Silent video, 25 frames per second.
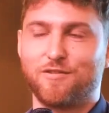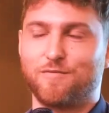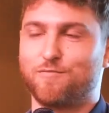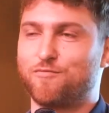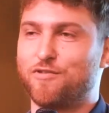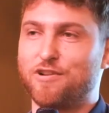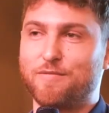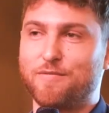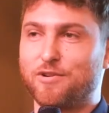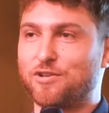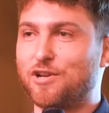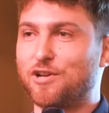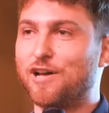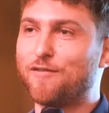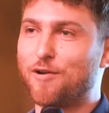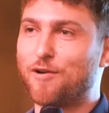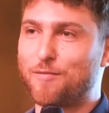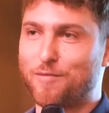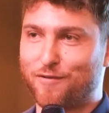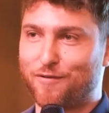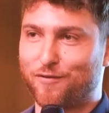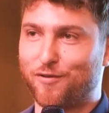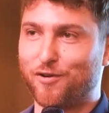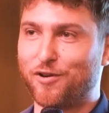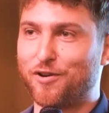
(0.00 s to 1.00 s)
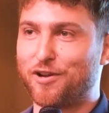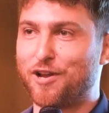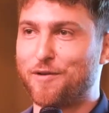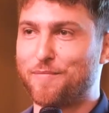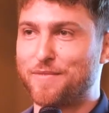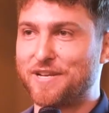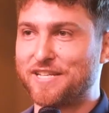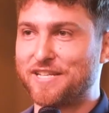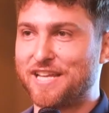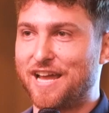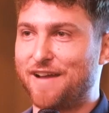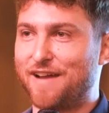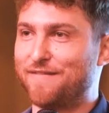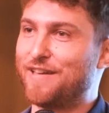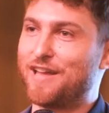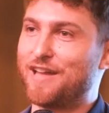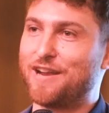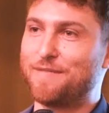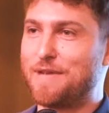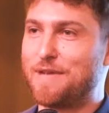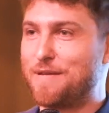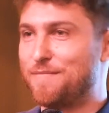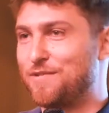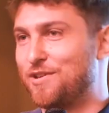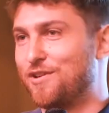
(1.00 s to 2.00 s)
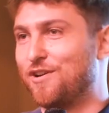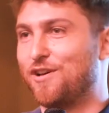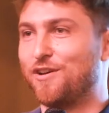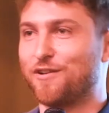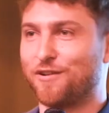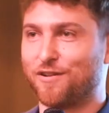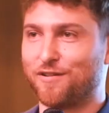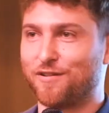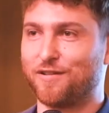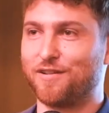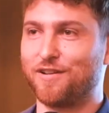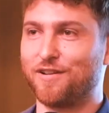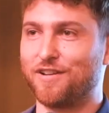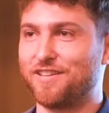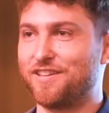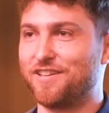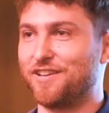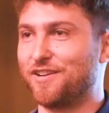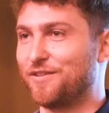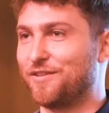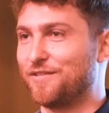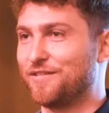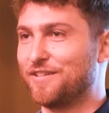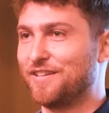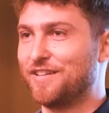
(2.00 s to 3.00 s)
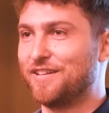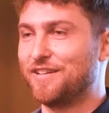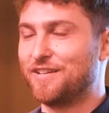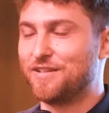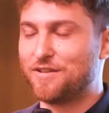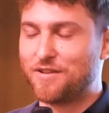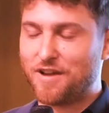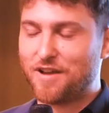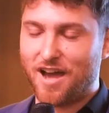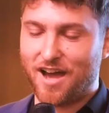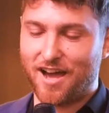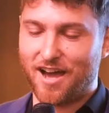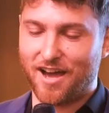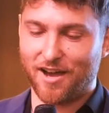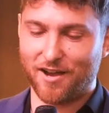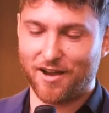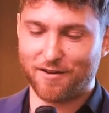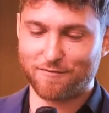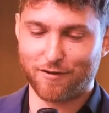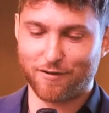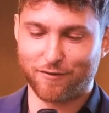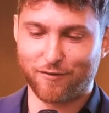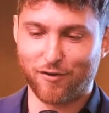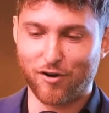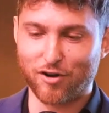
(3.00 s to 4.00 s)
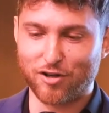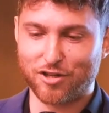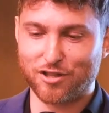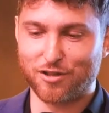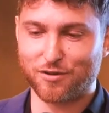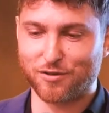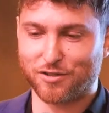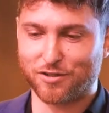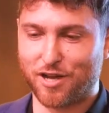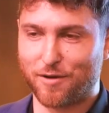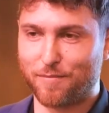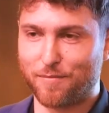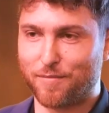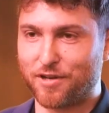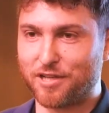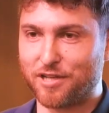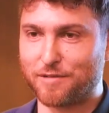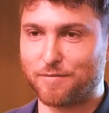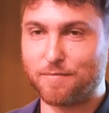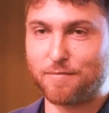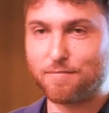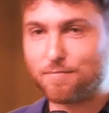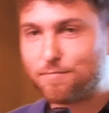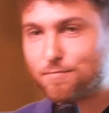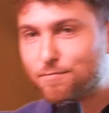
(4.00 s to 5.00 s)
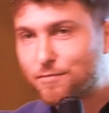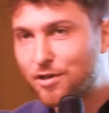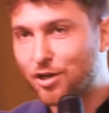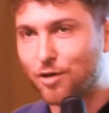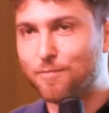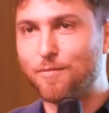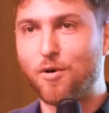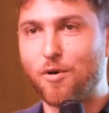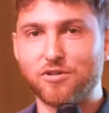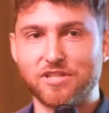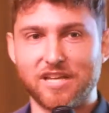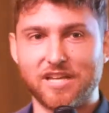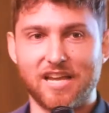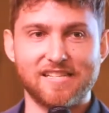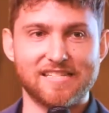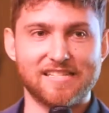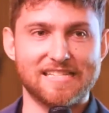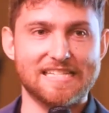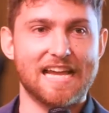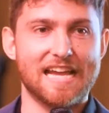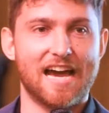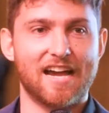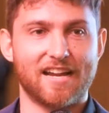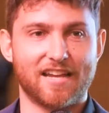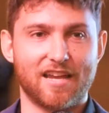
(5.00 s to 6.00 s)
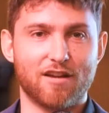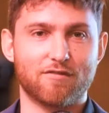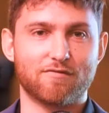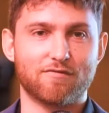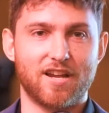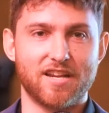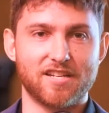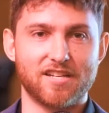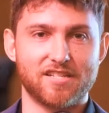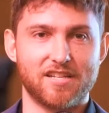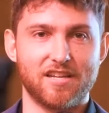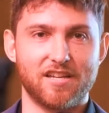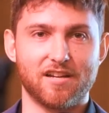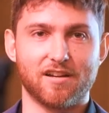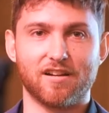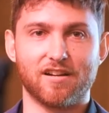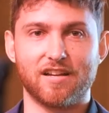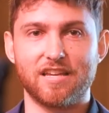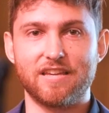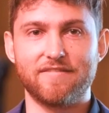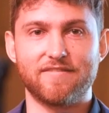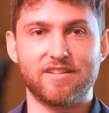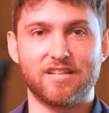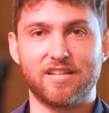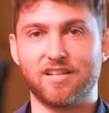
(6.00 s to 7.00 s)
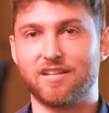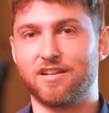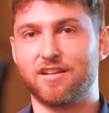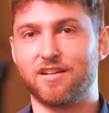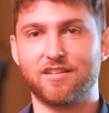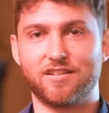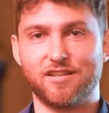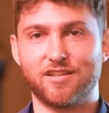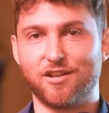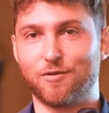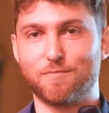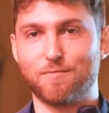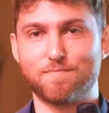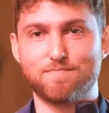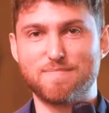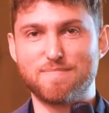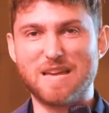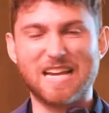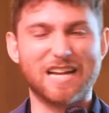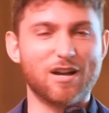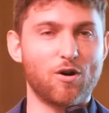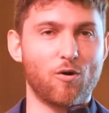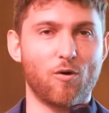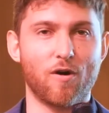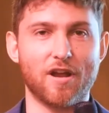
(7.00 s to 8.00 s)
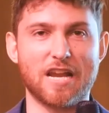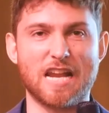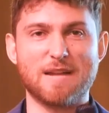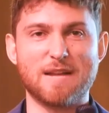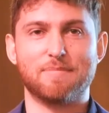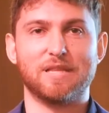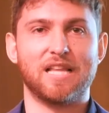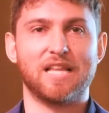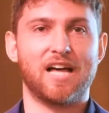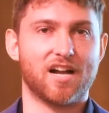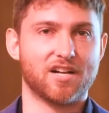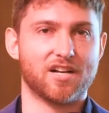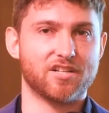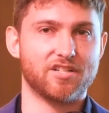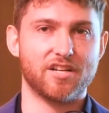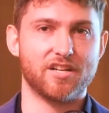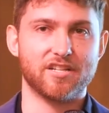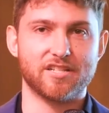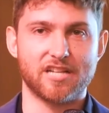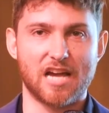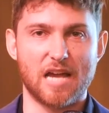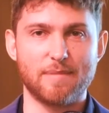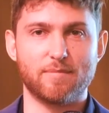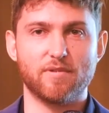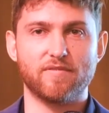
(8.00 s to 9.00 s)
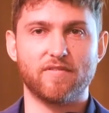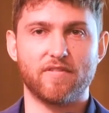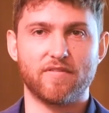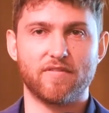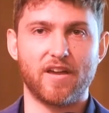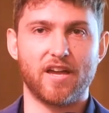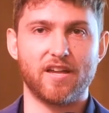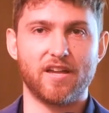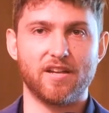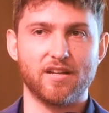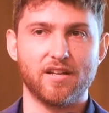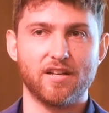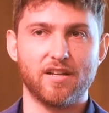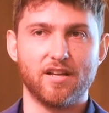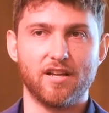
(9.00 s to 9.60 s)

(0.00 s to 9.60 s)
pretty much all of our portfolio companies have that, and maybe y'all are, referring to those companies. But most hands did not get raised here, even in a Bitcoin and blockchain type of event,